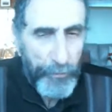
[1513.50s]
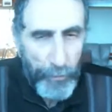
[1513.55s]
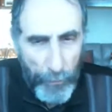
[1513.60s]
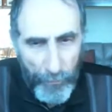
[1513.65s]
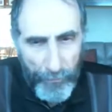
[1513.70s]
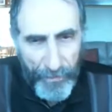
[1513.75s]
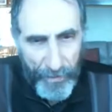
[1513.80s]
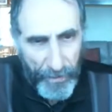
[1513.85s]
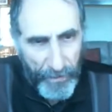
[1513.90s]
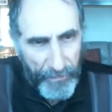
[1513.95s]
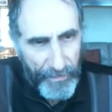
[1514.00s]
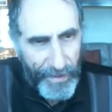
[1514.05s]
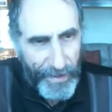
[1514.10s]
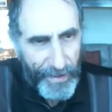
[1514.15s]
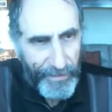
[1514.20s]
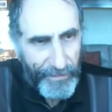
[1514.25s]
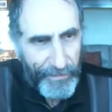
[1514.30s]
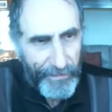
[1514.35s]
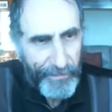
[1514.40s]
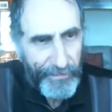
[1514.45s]
So if you
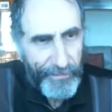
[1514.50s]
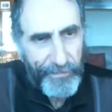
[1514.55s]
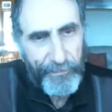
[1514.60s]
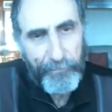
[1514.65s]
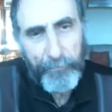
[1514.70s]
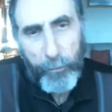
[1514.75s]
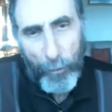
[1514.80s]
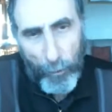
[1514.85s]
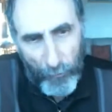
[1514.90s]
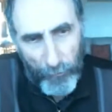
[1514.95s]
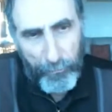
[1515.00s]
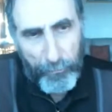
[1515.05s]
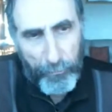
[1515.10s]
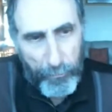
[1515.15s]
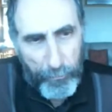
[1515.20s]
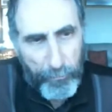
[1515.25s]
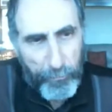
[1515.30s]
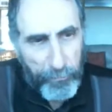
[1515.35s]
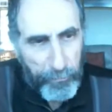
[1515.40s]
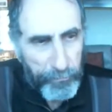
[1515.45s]
think that
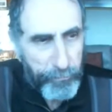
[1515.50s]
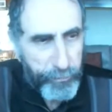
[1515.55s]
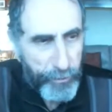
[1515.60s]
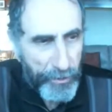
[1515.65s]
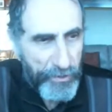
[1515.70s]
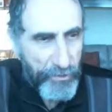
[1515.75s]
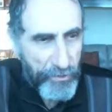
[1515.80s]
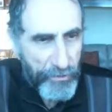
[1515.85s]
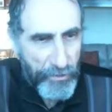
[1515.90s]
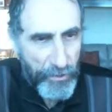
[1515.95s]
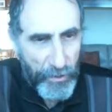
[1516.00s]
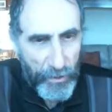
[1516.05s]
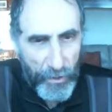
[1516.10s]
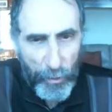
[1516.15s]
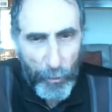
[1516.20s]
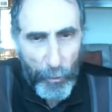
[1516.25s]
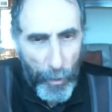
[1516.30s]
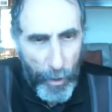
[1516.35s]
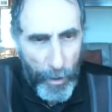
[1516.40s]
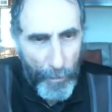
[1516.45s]
both
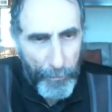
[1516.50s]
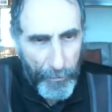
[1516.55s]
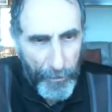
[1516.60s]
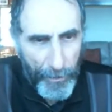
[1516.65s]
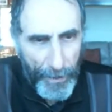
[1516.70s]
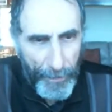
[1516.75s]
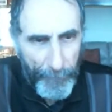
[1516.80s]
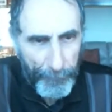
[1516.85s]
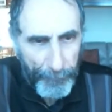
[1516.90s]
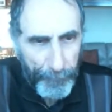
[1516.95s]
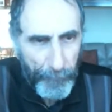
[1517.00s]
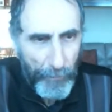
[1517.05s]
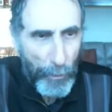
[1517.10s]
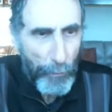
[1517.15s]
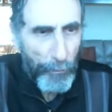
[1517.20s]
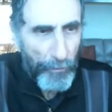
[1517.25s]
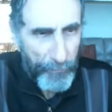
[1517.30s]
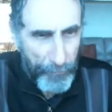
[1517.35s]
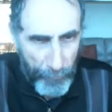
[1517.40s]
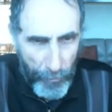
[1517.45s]
prisoners are going to
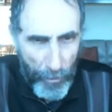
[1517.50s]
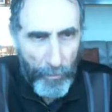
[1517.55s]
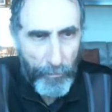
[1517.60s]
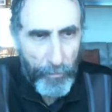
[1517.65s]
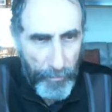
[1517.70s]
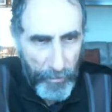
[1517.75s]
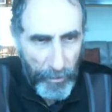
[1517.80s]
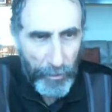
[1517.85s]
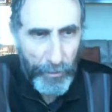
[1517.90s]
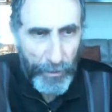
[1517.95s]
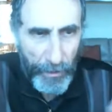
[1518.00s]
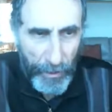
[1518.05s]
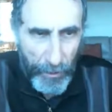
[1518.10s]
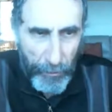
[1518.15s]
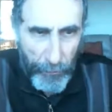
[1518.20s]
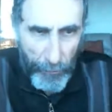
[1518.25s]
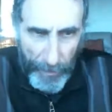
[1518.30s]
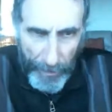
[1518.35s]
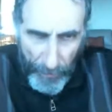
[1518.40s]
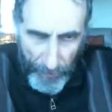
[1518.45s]
cooperate with
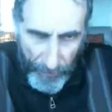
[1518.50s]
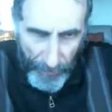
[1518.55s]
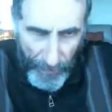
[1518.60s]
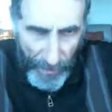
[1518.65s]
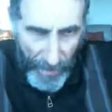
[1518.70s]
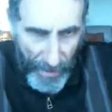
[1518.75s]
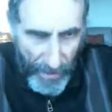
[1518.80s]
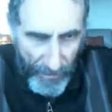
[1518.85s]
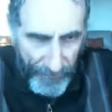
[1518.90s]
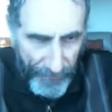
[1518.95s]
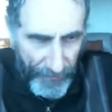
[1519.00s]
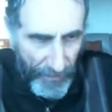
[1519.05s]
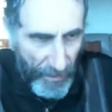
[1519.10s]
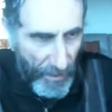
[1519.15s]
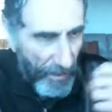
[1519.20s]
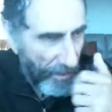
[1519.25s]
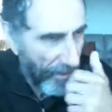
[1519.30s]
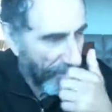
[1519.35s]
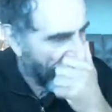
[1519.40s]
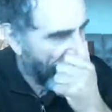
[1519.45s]
probability greater than a
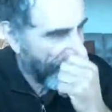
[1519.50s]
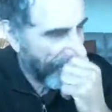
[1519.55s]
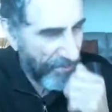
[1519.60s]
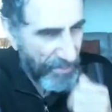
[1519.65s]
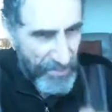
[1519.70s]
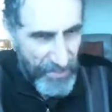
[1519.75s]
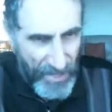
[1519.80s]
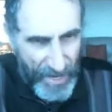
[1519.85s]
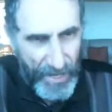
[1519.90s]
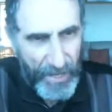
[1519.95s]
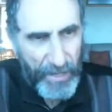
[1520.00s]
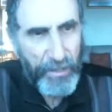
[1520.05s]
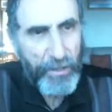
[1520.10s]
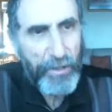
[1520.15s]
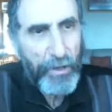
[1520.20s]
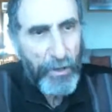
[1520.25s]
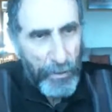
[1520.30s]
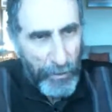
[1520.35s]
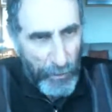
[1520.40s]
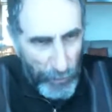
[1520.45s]
half, that is to
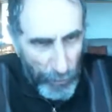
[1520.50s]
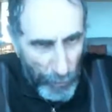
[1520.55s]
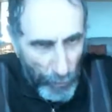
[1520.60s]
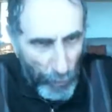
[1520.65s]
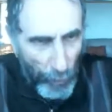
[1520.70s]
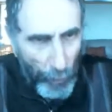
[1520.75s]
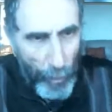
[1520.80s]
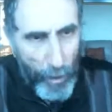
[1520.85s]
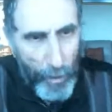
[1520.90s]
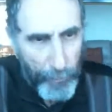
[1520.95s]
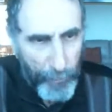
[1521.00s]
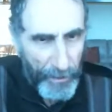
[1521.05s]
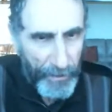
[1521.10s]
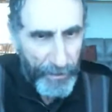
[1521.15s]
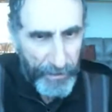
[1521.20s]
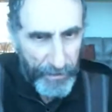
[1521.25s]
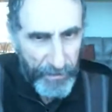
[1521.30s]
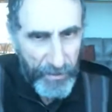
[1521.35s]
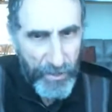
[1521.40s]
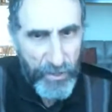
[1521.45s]
say, you
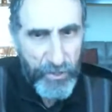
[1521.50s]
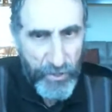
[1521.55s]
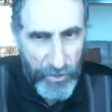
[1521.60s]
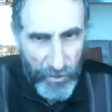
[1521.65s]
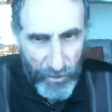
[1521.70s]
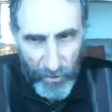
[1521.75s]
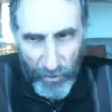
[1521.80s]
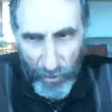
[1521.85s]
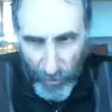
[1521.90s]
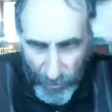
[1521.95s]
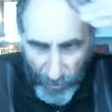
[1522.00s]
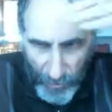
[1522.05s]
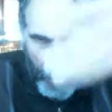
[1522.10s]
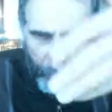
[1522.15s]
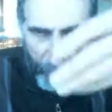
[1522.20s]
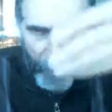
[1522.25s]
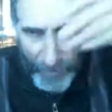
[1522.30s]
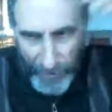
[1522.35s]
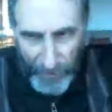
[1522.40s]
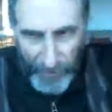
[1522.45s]
cooperate conditional
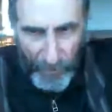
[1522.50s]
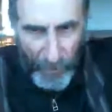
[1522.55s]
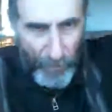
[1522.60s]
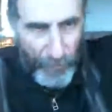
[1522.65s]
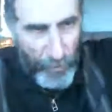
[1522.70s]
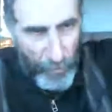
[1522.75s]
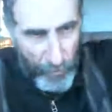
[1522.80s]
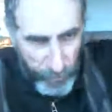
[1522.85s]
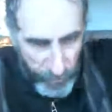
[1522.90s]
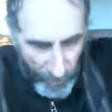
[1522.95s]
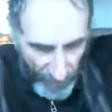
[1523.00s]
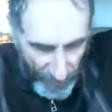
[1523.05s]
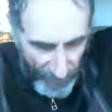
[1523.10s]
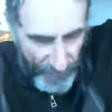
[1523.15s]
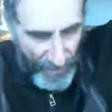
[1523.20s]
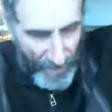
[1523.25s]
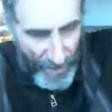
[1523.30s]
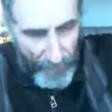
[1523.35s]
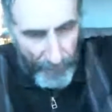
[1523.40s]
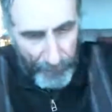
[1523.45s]
on your belief on your
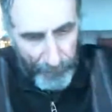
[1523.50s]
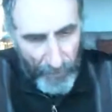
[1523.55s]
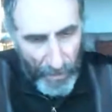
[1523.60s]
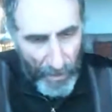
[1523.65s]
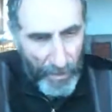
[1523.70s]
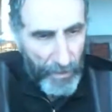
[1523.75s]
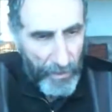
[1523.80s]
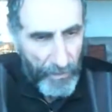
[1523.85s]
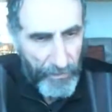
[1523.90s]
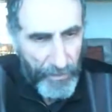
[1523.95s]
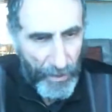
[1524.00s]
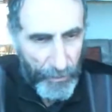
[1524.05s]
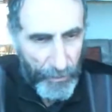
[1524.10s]
belief that